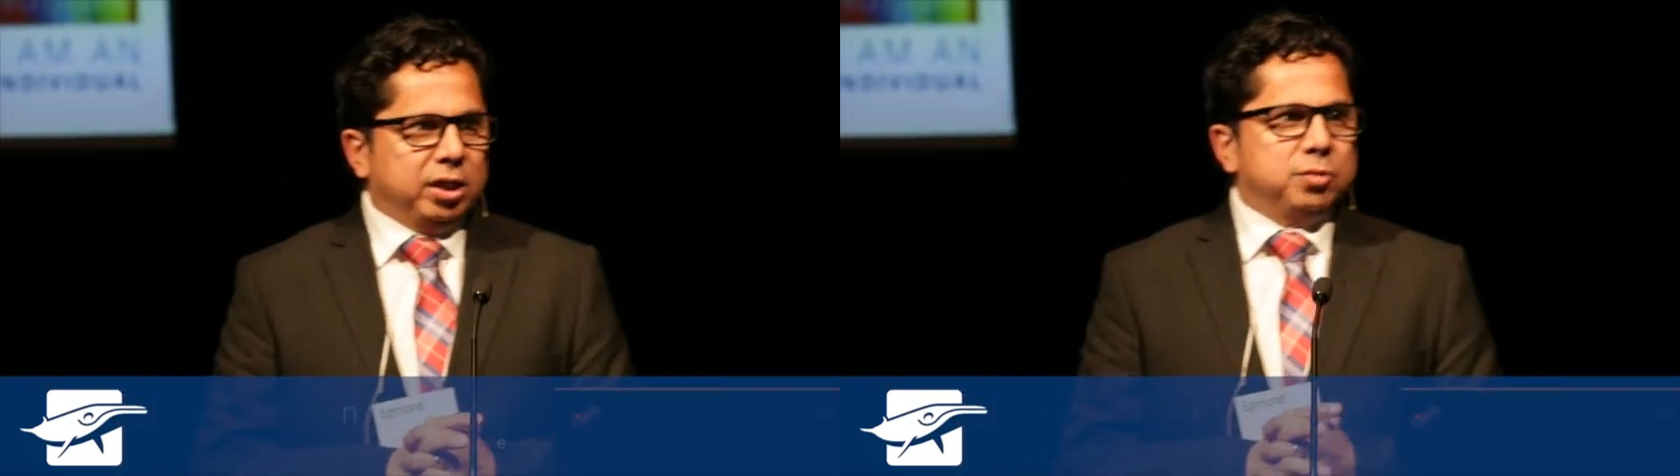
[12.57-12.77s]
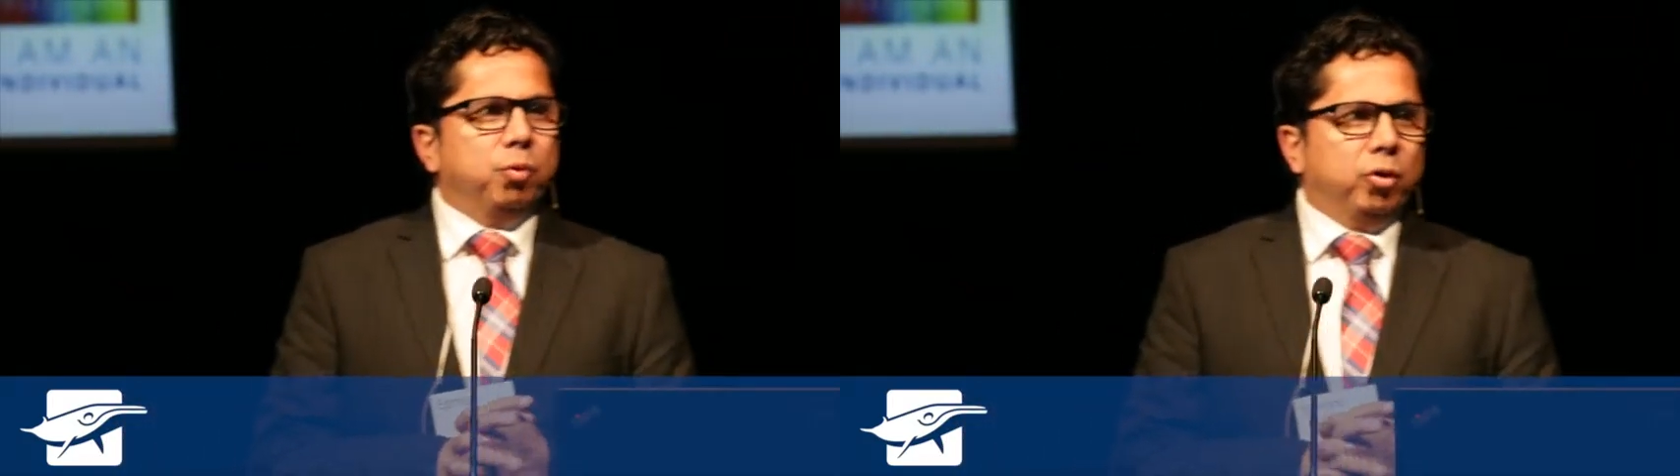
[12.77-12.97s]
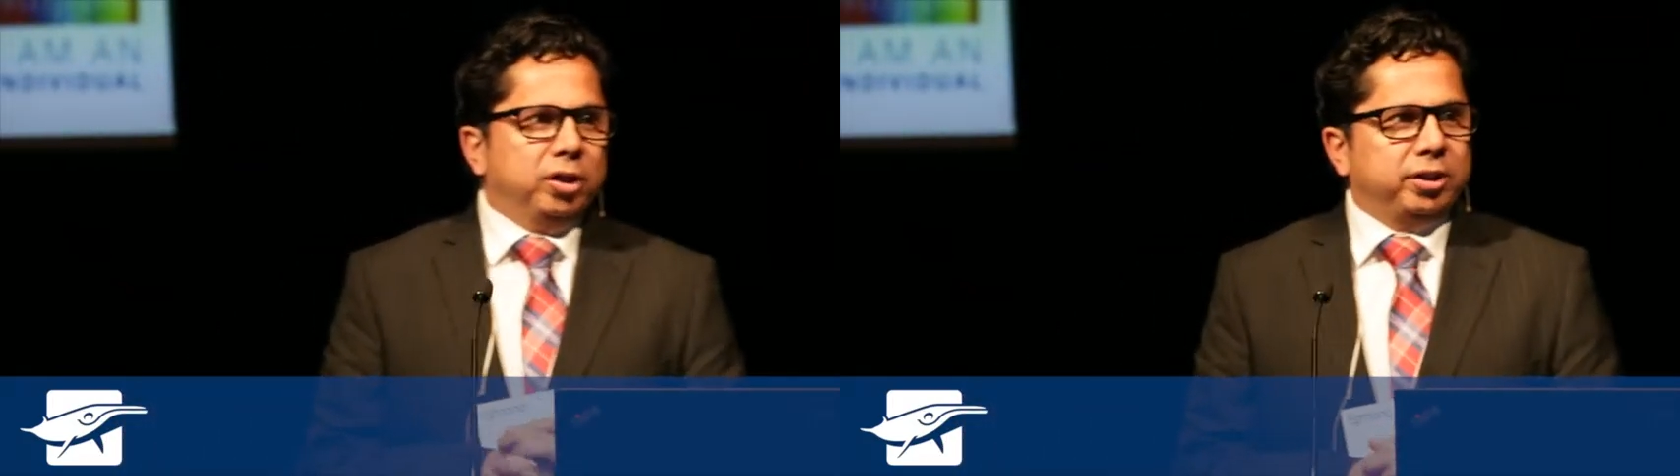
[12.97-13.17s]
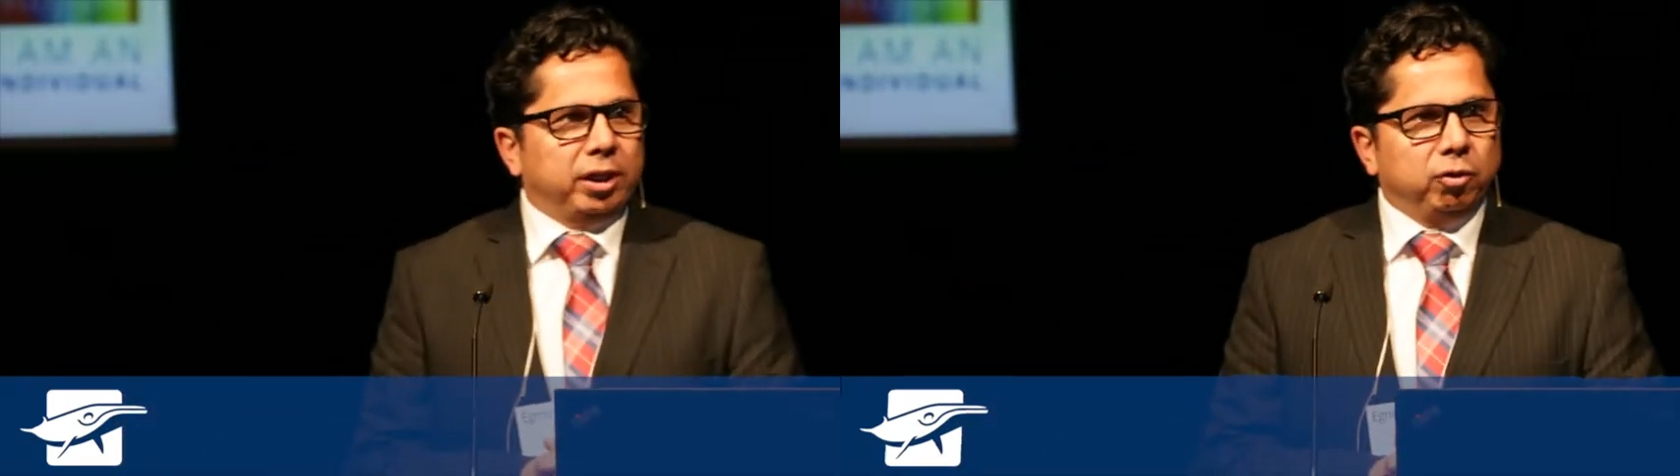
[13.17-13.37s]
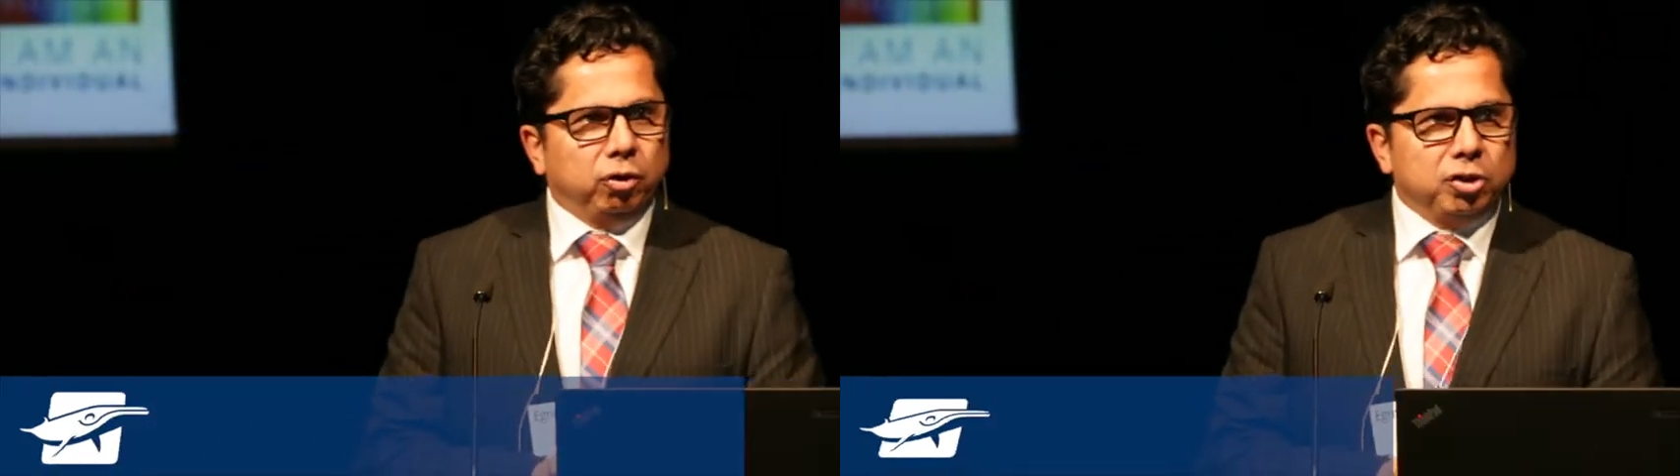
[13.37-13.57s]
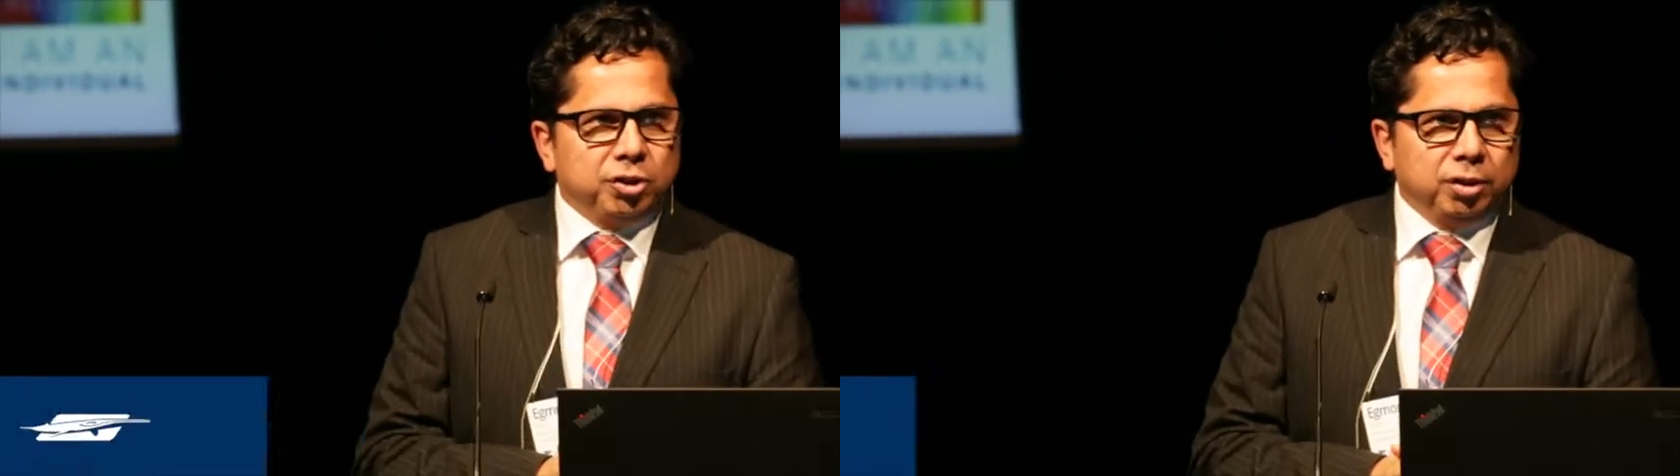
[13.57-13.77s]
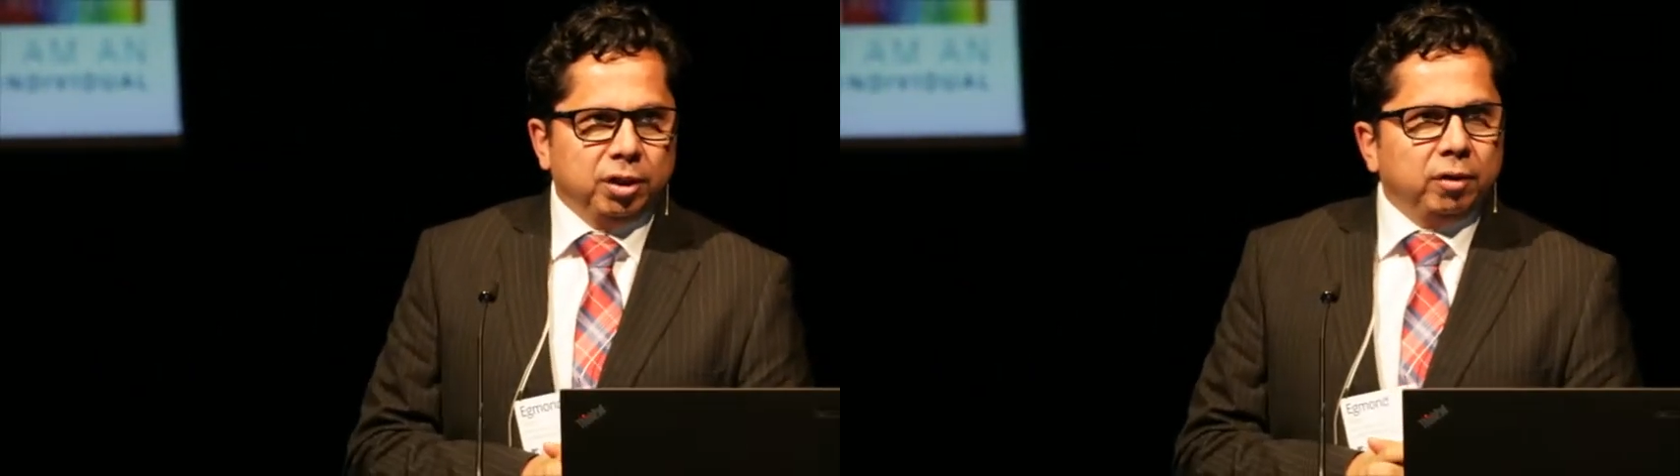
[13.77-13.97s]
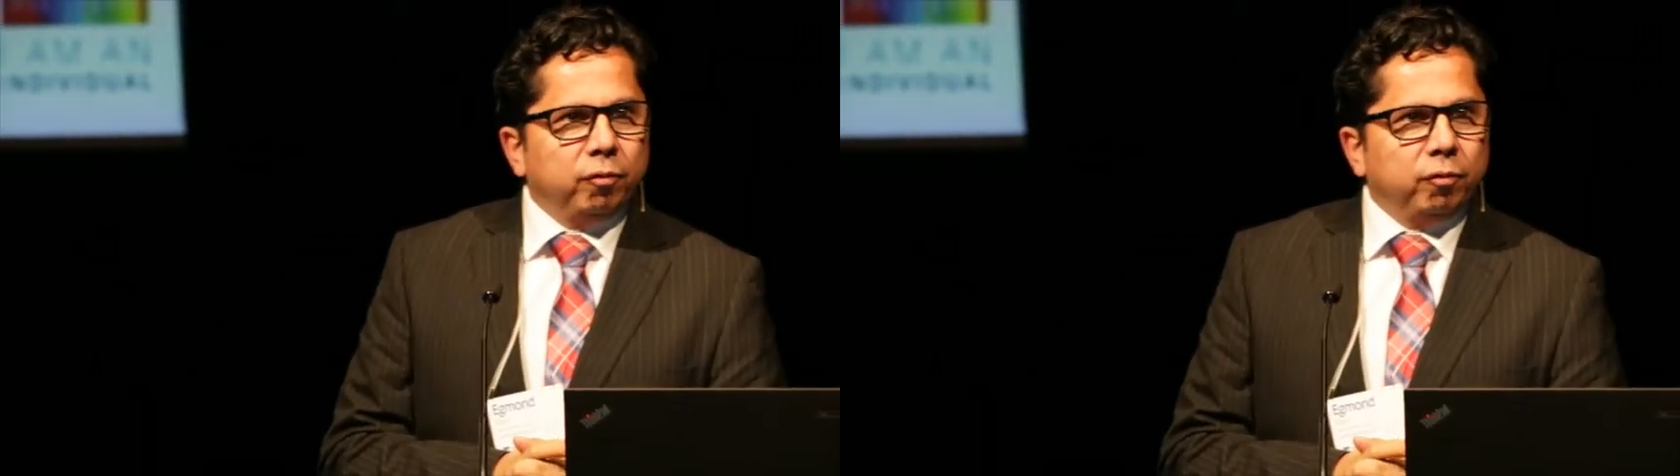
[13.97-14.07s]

think it's more than technology.